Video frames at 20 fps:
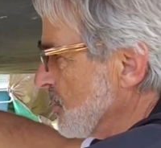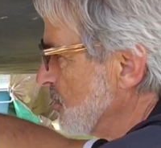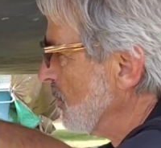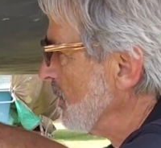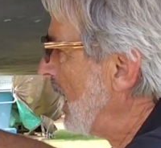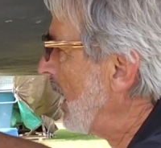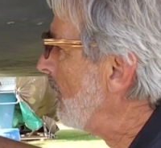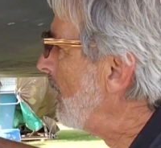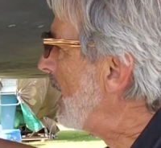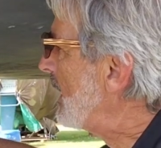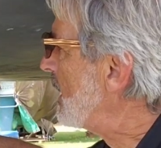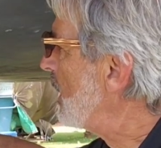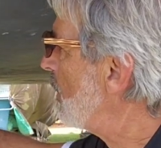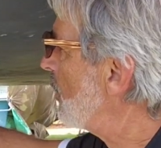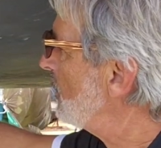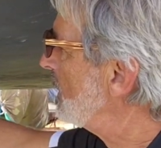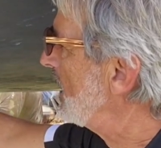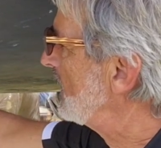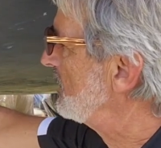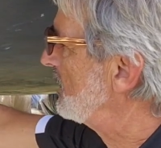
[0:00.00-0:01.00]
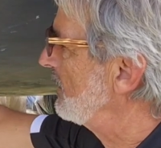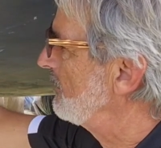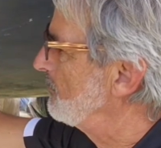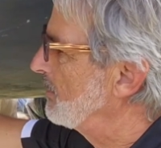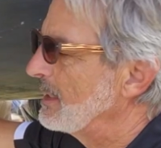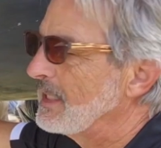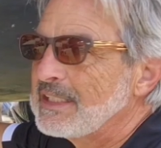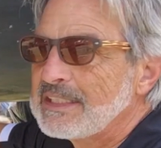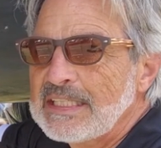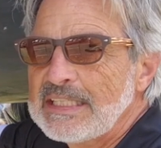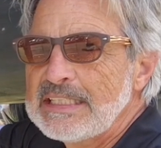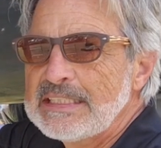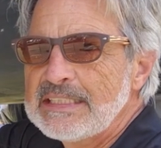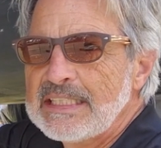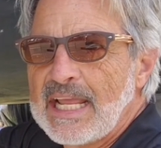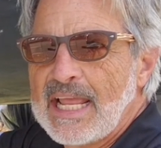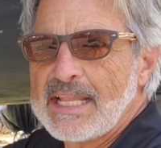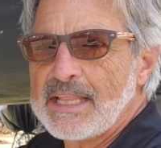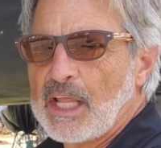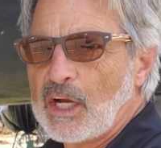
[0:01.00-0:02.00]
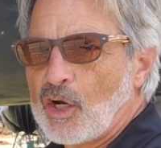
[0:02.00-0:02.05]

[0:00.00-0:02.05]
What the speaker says: So now I know that they've been cleaned and the